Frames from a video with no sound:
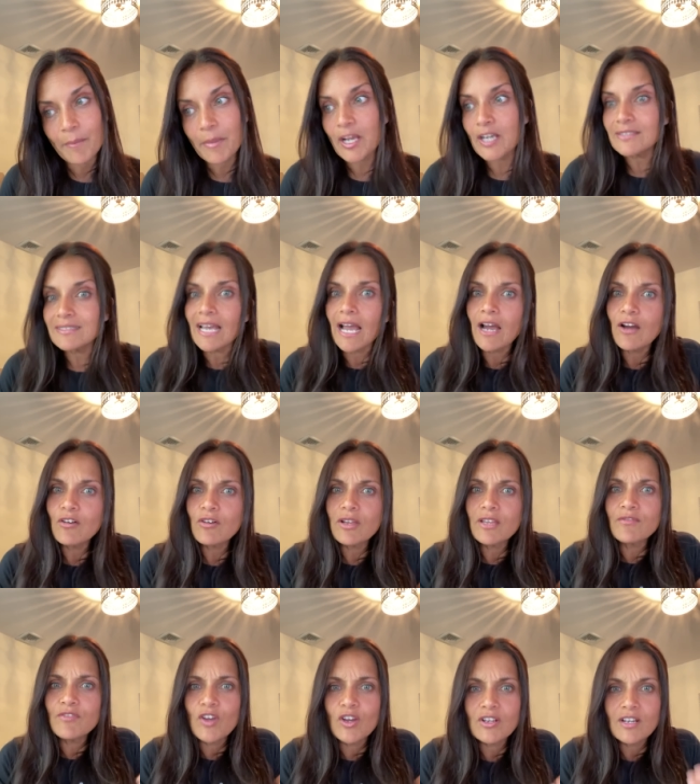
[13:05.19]
Because how,
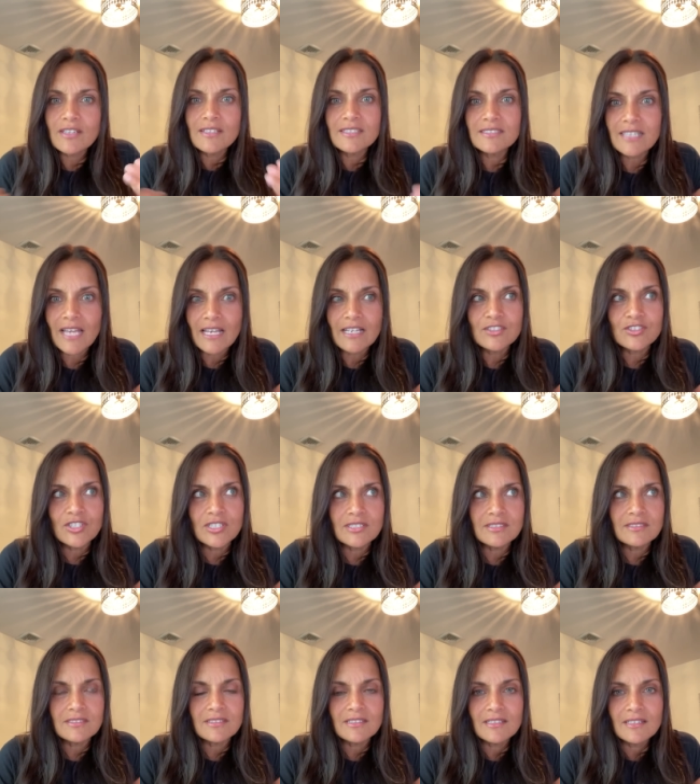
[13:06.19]
if you're not
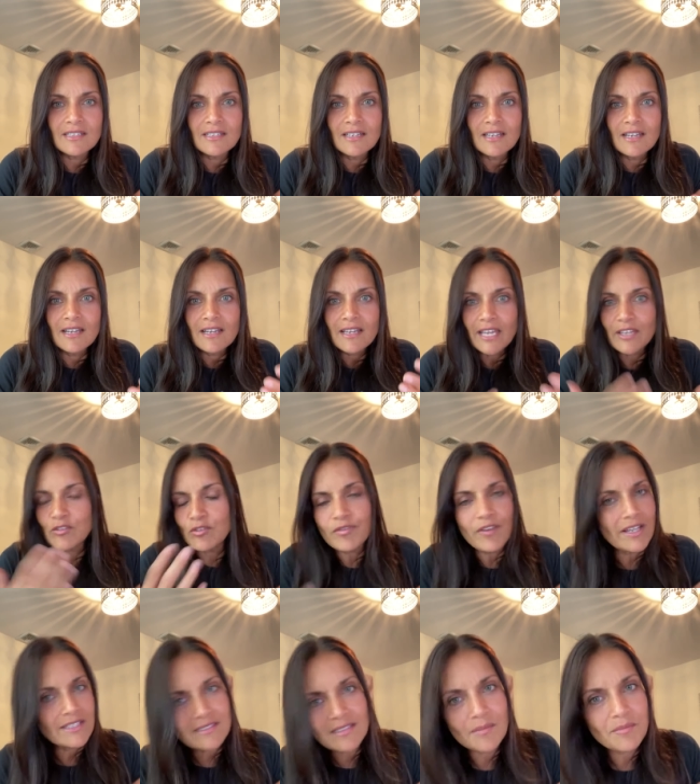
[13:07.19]
intelligent, can you
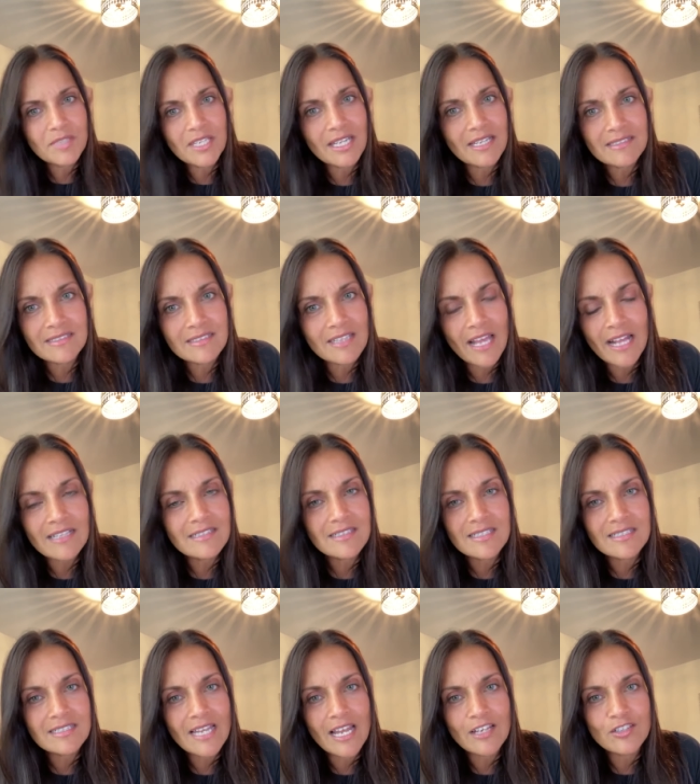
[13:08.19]
find somebody
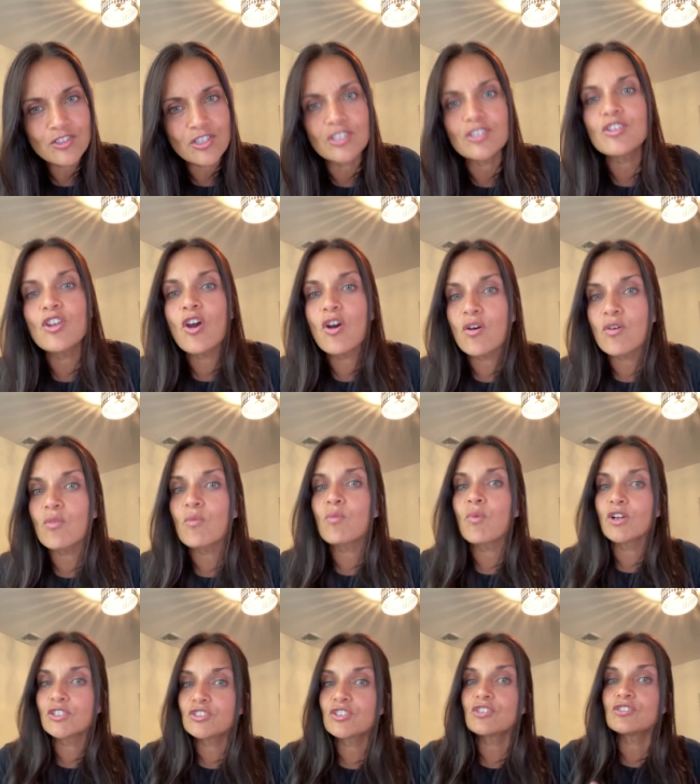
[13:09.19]
else intelligent? No,
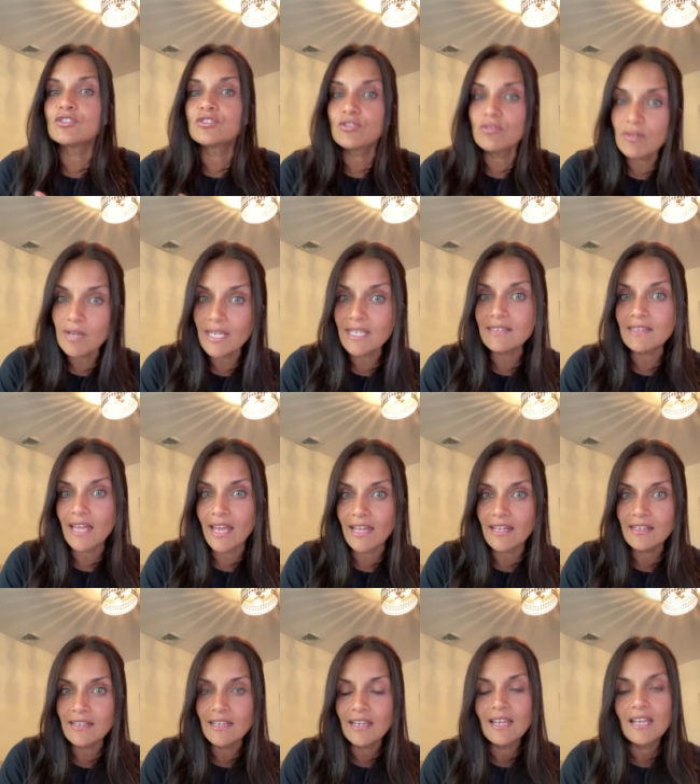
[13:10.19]
what you're doing
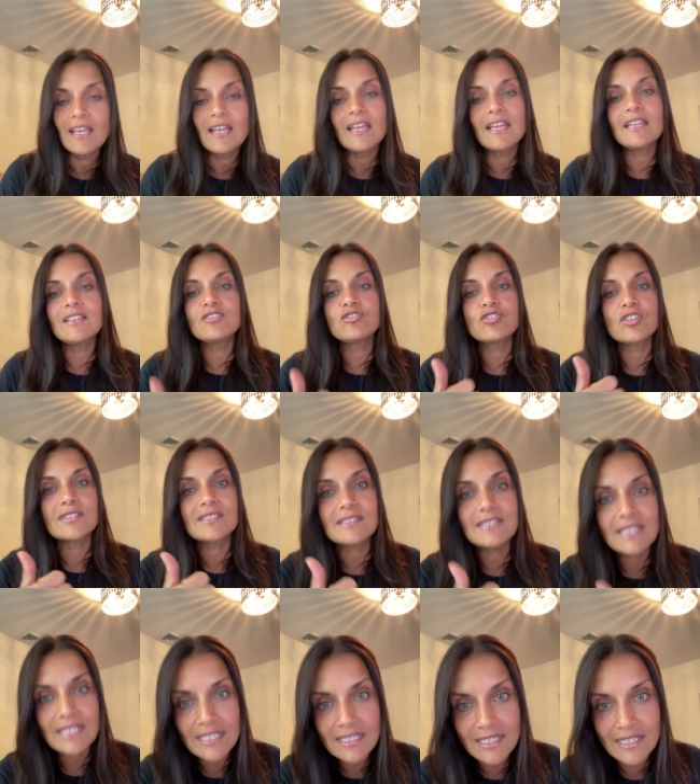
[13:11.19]
then is just
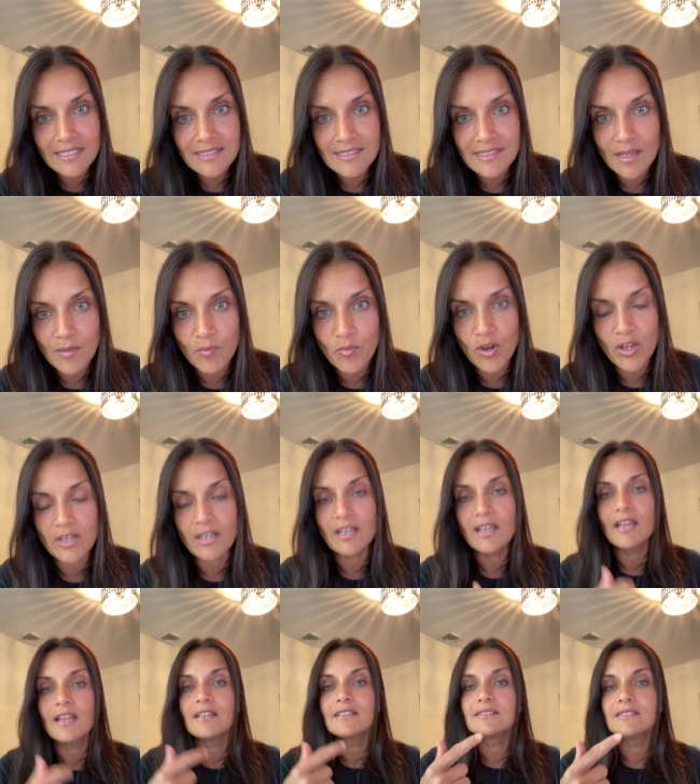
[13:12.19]
needing someone,
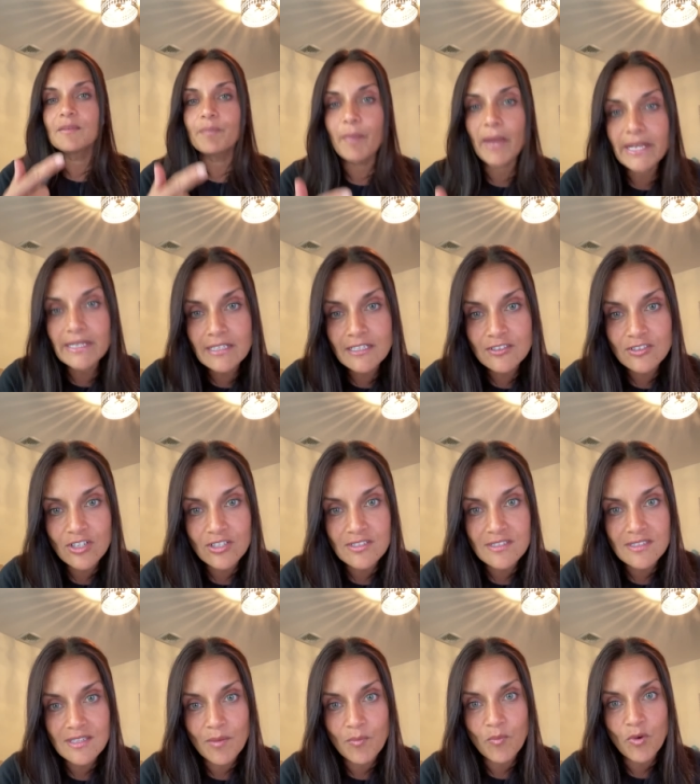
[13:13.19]
dependent
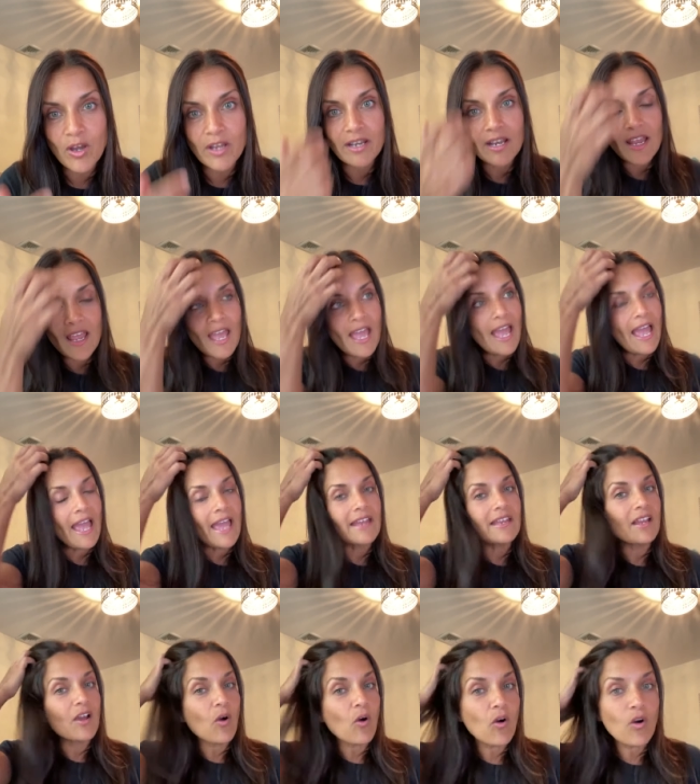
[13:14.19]
on someone,
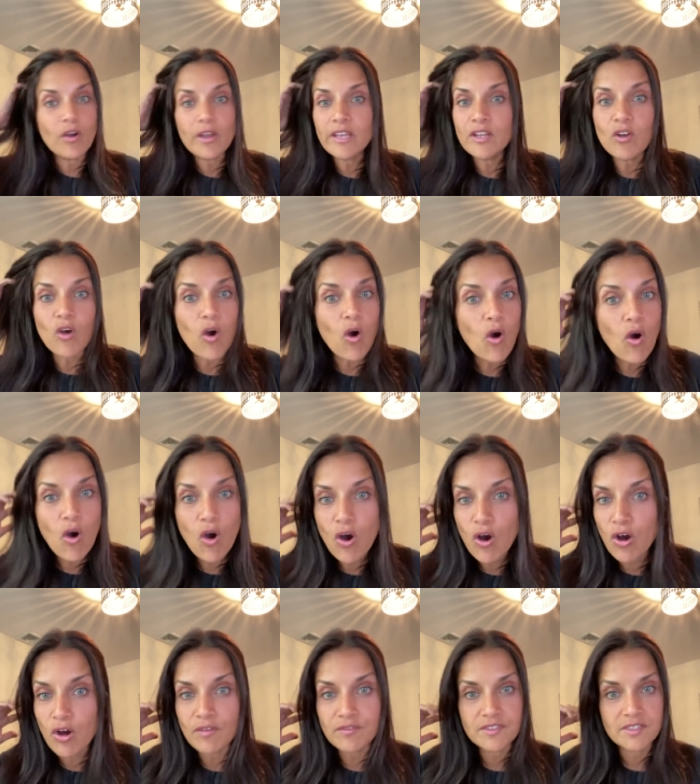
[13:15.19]
and or in
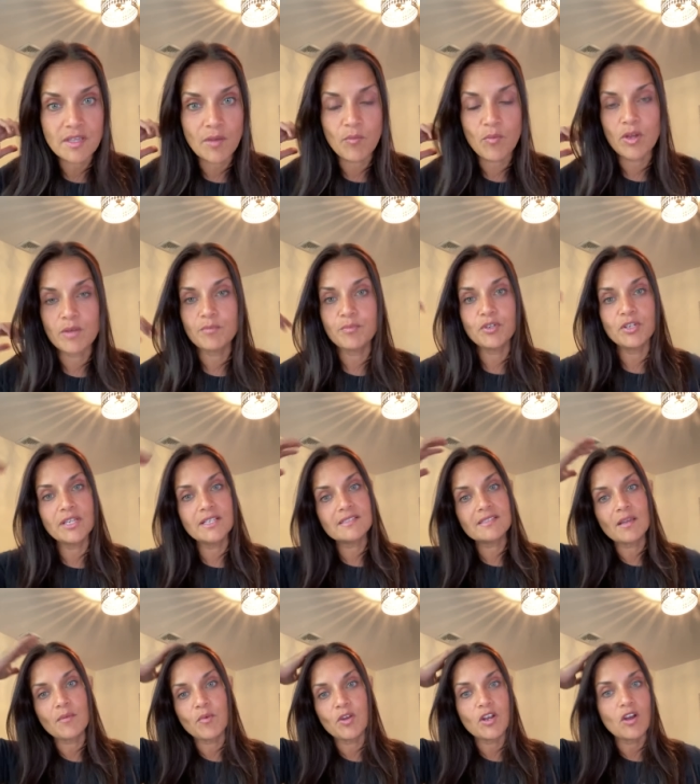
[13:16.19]
awe of someone, putting
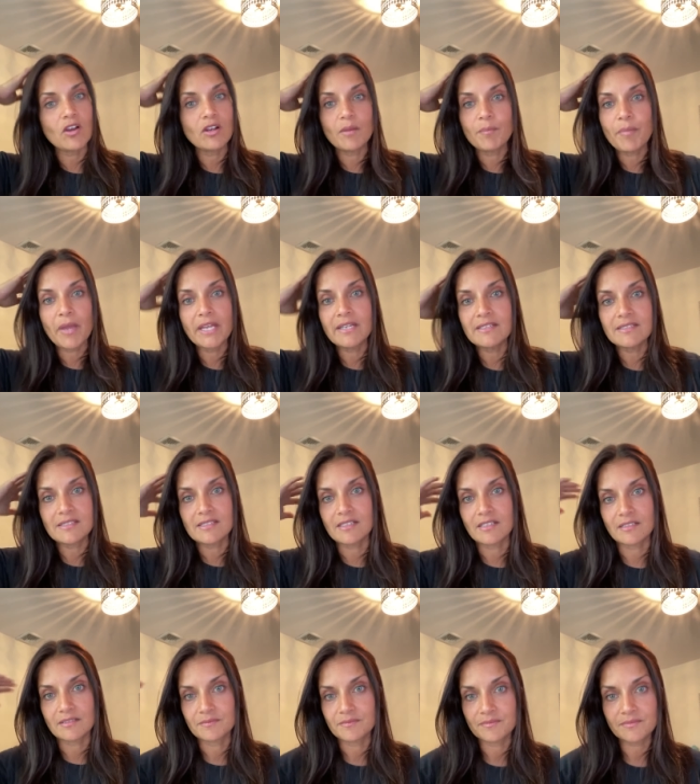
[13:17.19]
someone on a
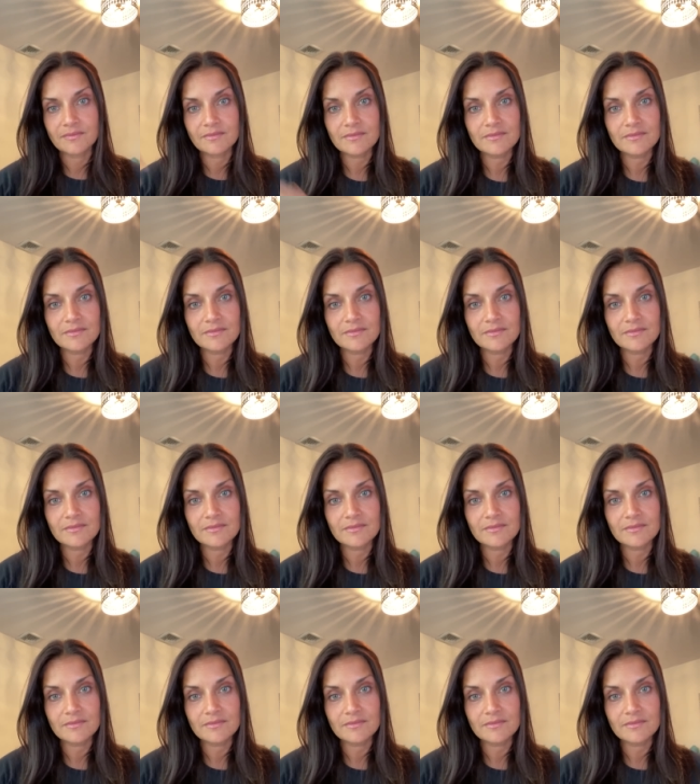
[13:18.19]
pedestal.